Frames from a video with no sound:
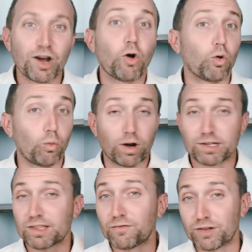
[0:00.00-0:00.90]
Or what
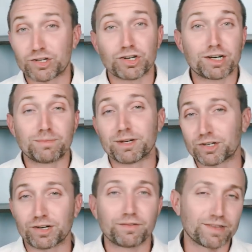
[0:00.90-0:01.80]
is the vision and
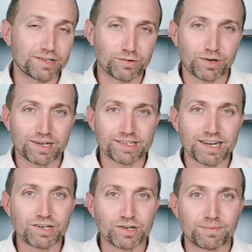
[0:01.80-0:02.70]
mission of this
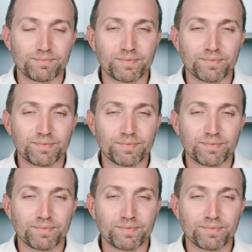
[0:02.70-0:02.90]
organization?